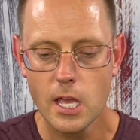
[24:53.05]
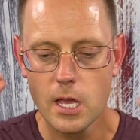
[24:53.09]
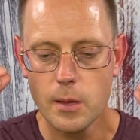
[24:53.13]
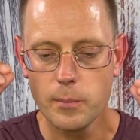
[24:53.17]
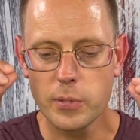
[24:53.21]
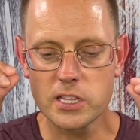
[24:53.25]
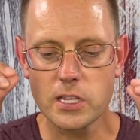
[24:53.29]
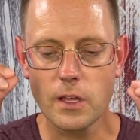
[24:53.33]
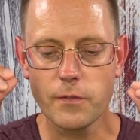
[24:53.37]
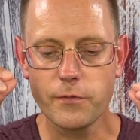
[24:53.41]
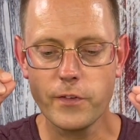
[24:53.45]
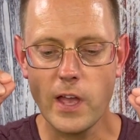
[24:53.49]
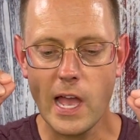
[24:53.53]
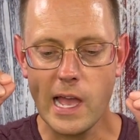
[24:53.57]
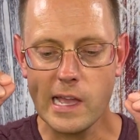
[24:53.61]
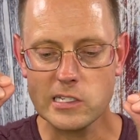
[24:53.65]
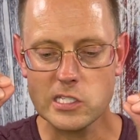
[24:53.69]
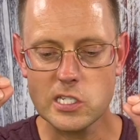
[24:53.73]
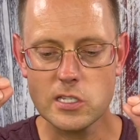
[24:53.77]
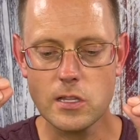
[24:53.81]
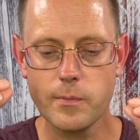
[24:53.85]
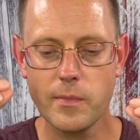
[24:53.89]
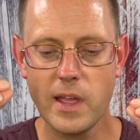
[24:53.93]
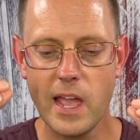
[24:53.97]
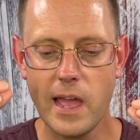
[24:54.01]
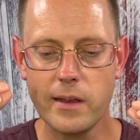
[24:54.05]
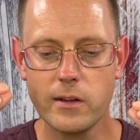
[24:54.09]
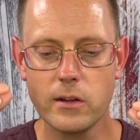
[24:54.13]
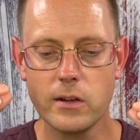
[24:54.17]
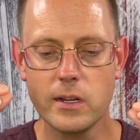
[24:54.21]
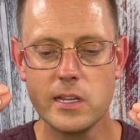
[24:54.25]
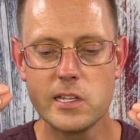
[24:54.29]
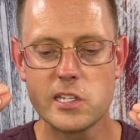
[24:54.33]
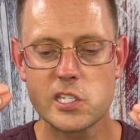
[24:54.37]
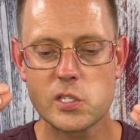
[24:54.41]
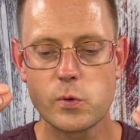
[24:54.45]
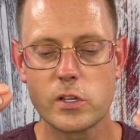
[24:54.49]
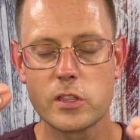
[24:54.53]
But the fact of the matter
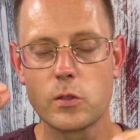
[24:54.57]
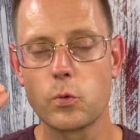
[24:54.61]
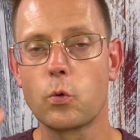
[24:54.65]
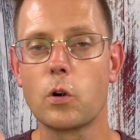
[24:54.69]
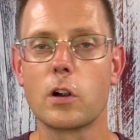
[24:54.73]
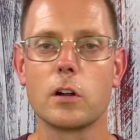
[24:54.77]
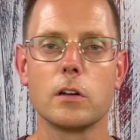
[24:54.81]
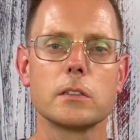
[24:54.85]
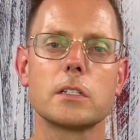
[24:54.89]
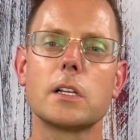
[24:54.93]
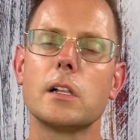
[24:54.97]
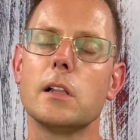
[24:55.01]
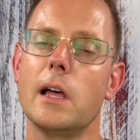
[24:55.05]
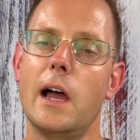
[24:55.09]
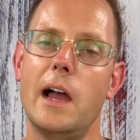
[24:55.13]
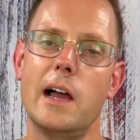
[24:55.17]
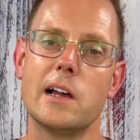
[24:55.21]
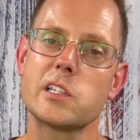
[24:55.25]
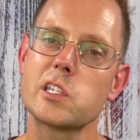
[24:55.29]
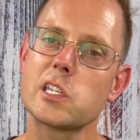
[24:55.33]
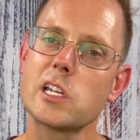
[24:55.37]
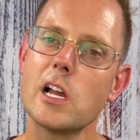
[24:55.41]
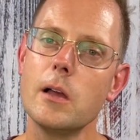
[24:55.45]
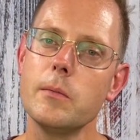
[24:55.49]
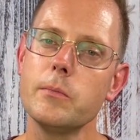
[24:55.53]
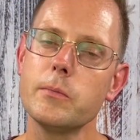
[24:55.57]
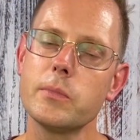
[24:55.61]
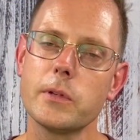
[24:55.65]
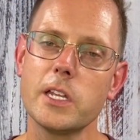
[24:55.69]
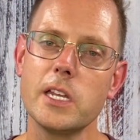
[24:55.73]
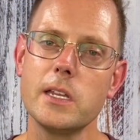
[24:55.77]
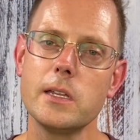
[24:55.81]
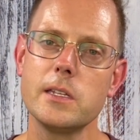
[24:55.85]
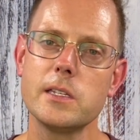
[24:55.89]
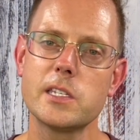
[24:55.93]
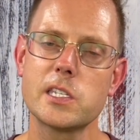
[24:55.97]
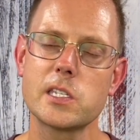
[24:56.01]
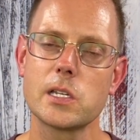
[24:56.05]
is, with world-class
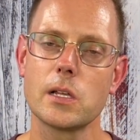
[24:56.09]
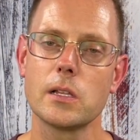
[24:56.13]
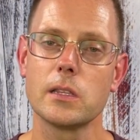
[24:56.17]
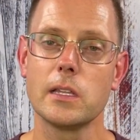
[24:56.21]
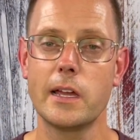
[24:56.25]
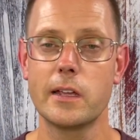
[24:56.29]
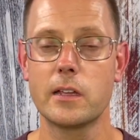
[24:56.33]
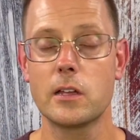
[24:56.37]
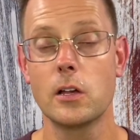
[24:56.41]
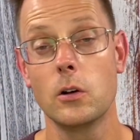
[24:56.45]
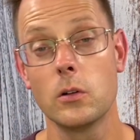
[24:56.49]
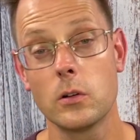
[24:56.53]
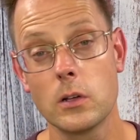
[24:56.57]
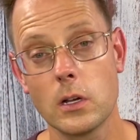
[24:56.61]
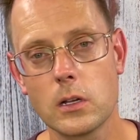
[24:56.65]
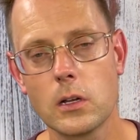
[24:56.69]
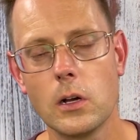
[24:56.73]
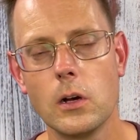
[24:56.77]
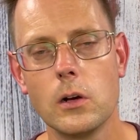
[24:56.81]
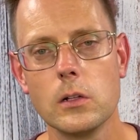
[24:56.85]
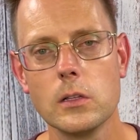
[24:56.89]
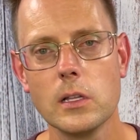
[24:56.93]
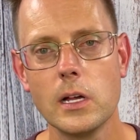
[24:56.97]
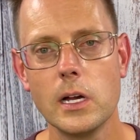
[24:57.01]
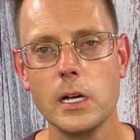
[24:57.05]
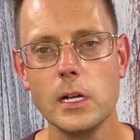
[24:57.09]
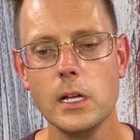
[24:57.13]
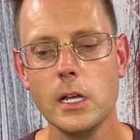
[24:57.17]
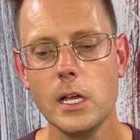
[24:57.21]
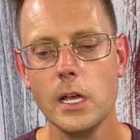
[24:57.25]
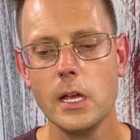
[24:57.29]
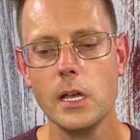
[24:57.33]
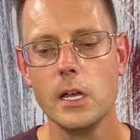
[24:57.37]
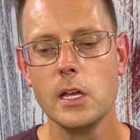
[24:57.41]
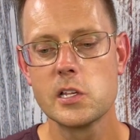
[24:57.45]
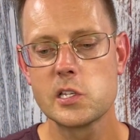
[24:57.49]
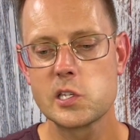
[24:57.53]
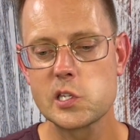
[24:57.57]
companies like Coca-Cola,
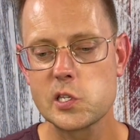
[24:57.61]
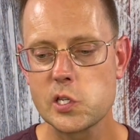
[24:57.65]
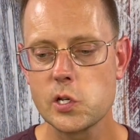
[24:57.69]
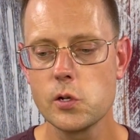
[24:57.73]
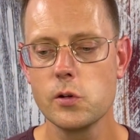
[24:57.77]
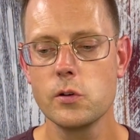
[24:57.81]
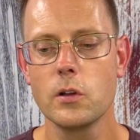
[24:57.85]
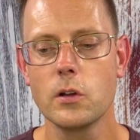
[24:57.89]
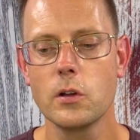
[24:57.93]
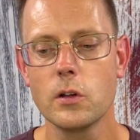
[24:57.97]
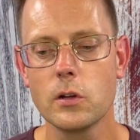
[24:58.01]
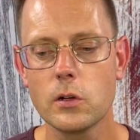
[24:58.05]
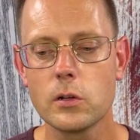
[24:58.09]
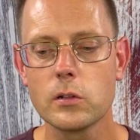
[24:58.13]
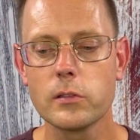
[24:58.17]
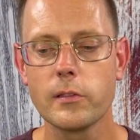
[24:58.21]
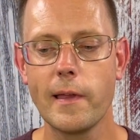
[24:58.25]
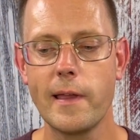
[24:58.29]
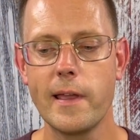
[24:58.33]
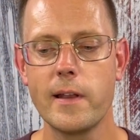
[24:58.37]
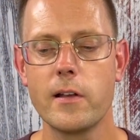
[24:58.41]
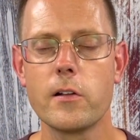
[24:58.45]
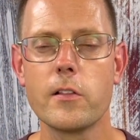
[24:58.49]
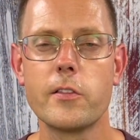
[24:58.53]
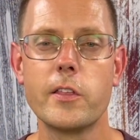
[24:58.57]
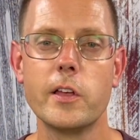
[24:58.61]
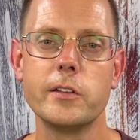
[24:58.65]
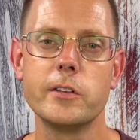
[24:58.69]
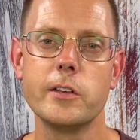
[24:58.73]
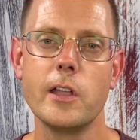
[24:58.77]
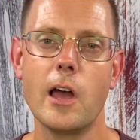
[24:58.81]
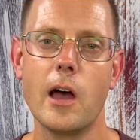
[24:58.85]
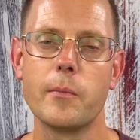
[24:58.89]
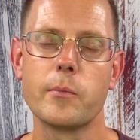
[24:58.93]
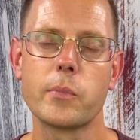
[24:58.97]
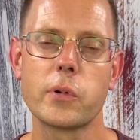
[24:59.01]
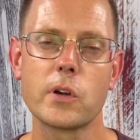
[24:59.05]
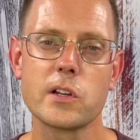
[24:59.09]
sooner or later the
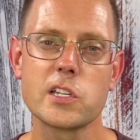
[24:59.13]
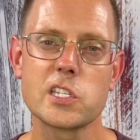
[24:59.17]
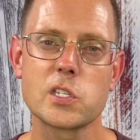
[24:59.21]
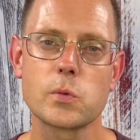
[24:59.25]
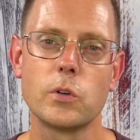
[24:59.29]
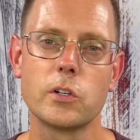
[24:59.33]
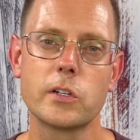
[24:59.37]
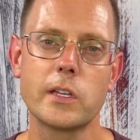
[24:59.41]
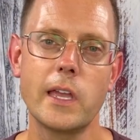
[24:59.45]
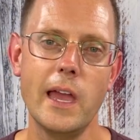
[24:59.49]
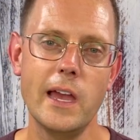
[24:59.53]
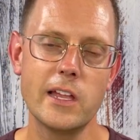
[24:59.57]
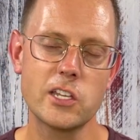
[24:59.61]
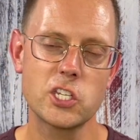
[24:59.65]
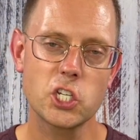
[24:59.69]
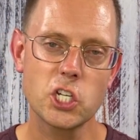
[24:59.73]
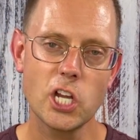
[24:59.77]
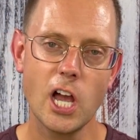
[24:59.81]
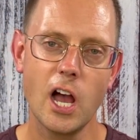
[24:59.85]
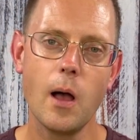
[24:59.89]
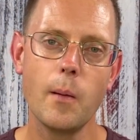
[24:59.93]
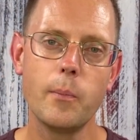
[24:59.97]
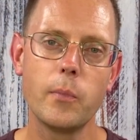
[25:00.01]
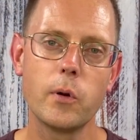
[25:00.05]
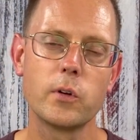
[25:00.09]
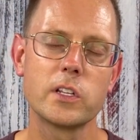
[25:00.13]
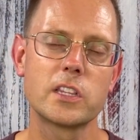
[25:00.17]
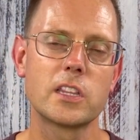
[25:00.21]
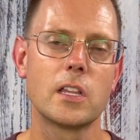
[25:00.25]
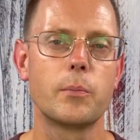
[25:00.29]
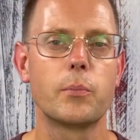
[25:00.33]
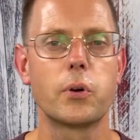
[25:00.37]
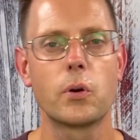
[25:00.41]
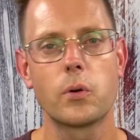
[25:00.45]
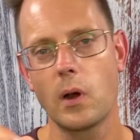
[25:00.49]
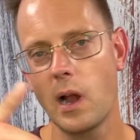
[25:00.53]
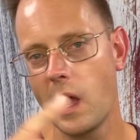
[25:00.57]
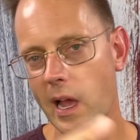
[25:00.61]
numbers will catch up with the
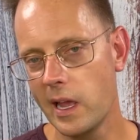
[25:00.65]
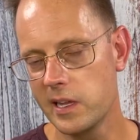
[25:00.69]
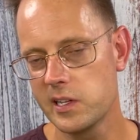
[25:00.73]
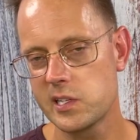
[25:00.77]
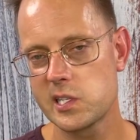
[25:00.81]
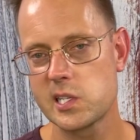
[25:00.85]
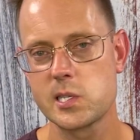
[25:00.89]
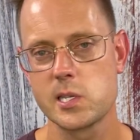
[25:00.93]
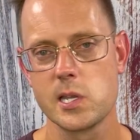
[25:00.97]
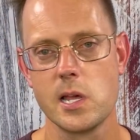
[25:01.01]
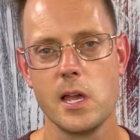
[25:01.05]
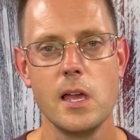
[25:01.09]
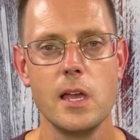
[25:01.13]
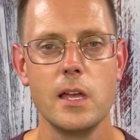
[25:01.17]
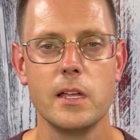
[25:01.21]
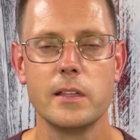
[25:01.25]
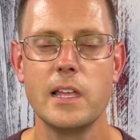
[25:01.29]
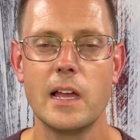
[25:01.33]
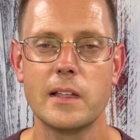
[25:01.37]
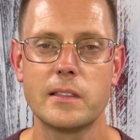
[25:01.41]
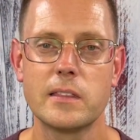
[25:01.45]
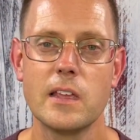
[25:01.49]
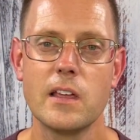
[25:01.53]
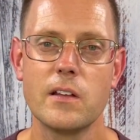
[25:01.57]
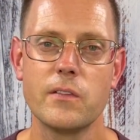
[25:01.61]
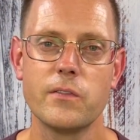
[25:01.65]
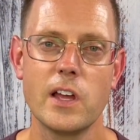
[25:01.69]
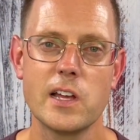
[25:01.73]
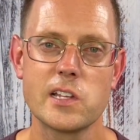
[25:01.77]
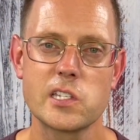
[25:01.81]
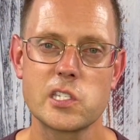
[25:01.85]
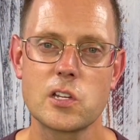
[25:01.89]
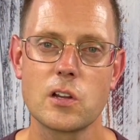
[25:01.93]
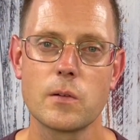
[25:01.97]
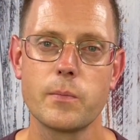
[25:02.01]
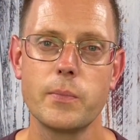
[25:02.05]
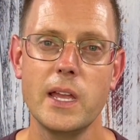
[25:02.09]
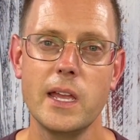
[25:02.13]
price that the
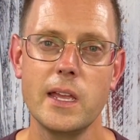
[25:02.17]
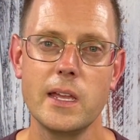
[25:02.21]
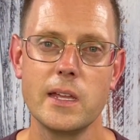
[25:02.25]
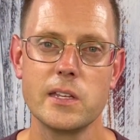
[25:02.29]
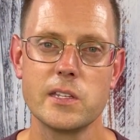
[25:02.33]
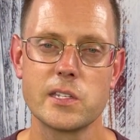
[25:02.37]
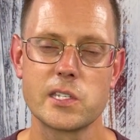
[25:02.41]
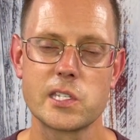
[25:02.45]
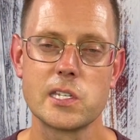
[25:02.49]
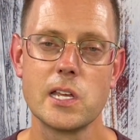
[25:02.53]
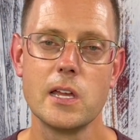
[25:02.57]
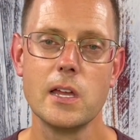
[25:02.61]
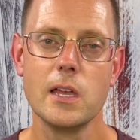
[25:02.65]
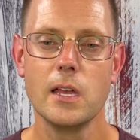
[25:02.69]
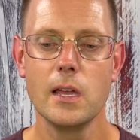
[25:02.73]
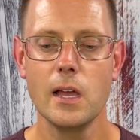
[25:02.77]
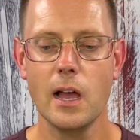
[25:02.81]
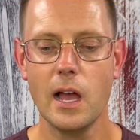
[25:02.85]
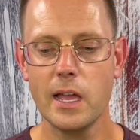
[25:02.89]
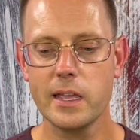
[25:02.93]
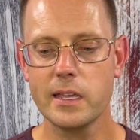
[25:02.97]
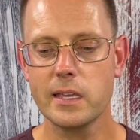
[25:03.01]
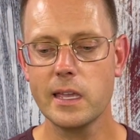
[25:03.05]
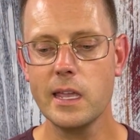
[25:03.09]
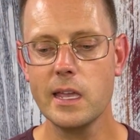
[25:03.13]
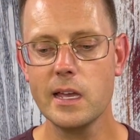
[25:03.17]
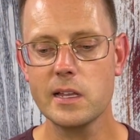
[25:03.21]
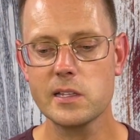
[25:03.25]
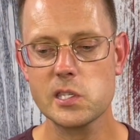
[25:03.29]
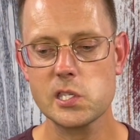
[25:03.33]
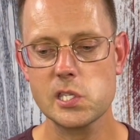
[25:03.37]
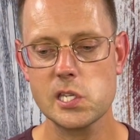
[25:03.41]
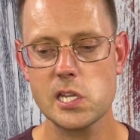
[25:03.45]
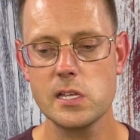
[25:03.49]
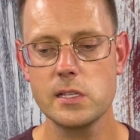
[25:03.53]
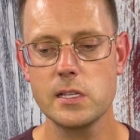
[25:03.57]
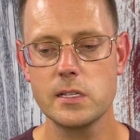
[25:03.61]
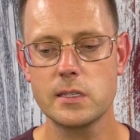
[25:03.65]
investor pays. I can't
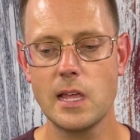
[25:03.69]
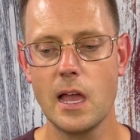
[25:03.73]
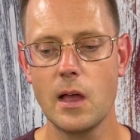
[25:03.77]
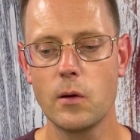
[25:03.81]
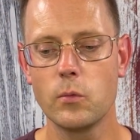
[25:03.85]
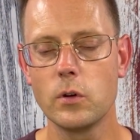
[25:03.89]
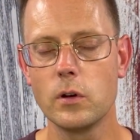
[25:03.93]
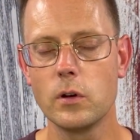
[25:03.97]
say that that will